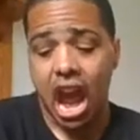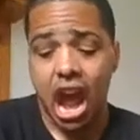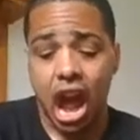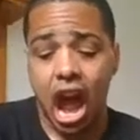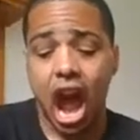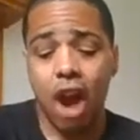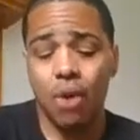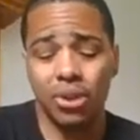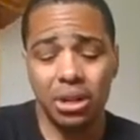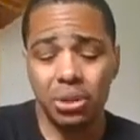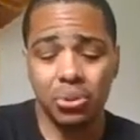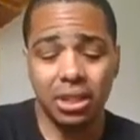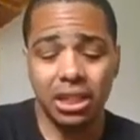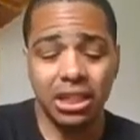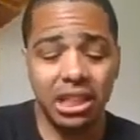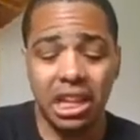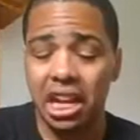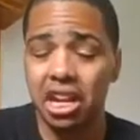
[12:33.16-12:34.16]
I wouldn't
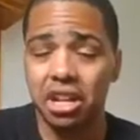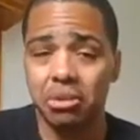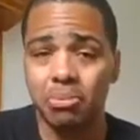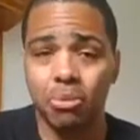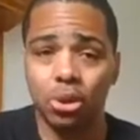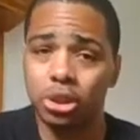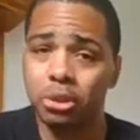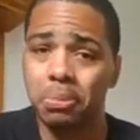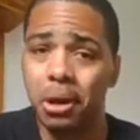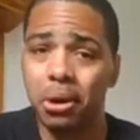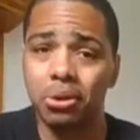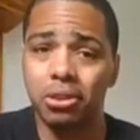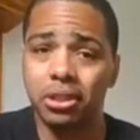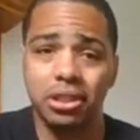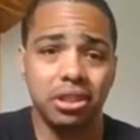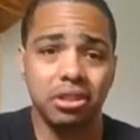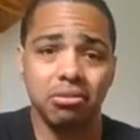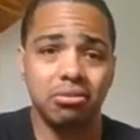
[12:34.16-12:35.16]
really care much about
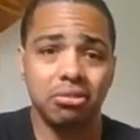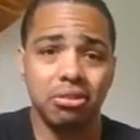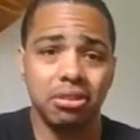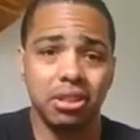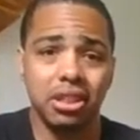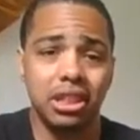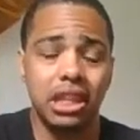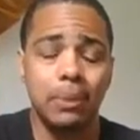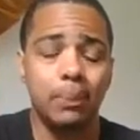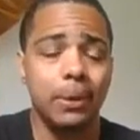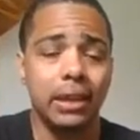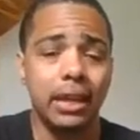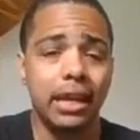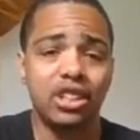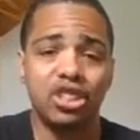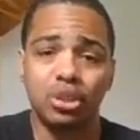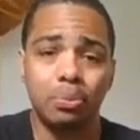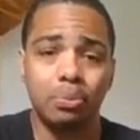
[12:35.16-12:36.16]
keeping
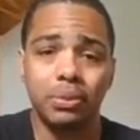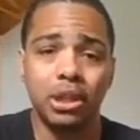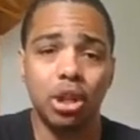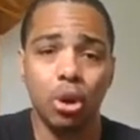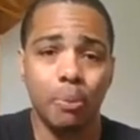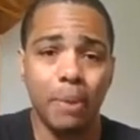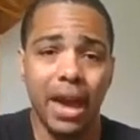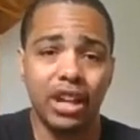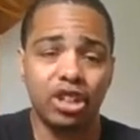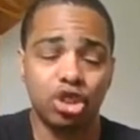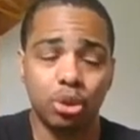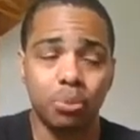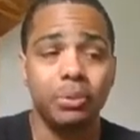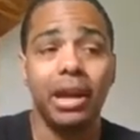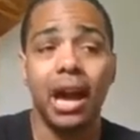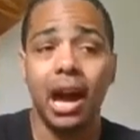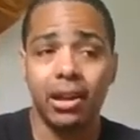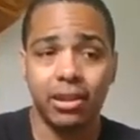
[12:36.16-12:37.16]
HBO Max to
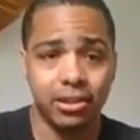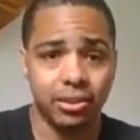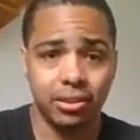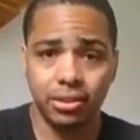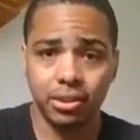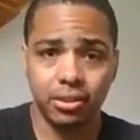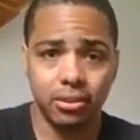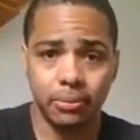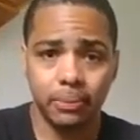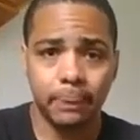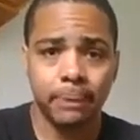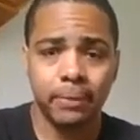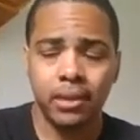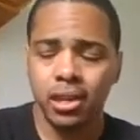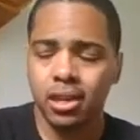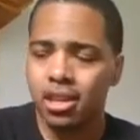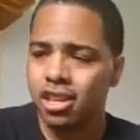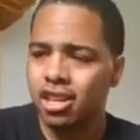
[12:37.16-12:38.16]
be honest.
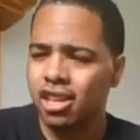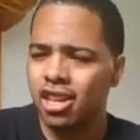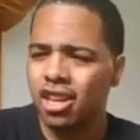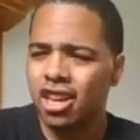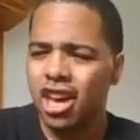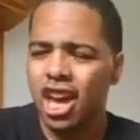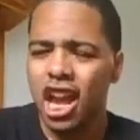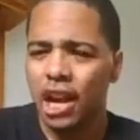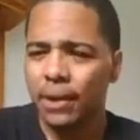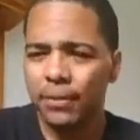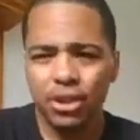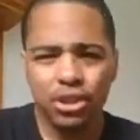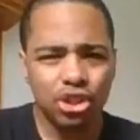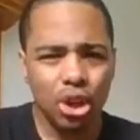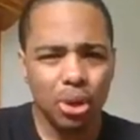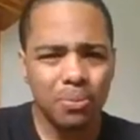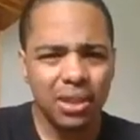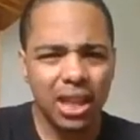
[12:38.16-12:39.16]
And I think it's
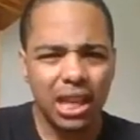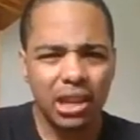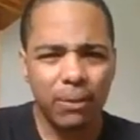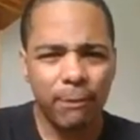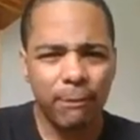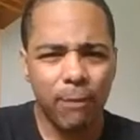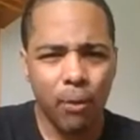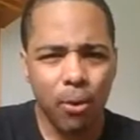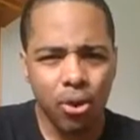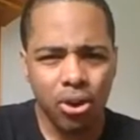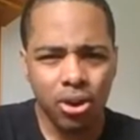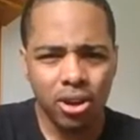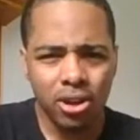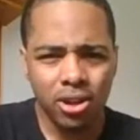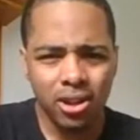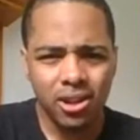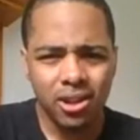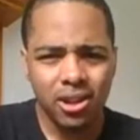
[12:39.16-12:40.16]
gonna be like
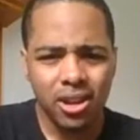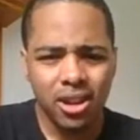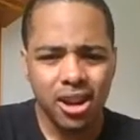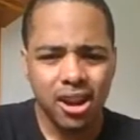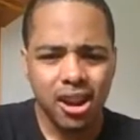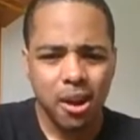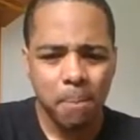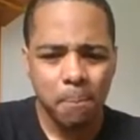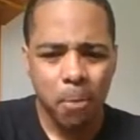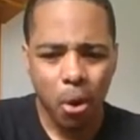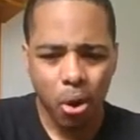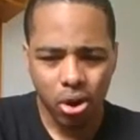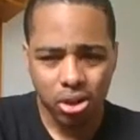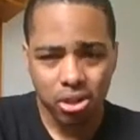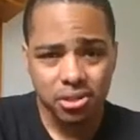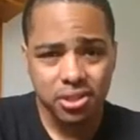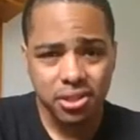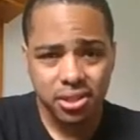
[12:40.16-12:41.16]
four
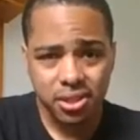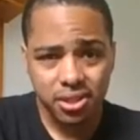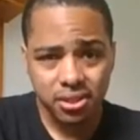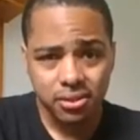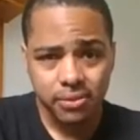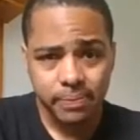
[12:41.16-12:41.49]
parts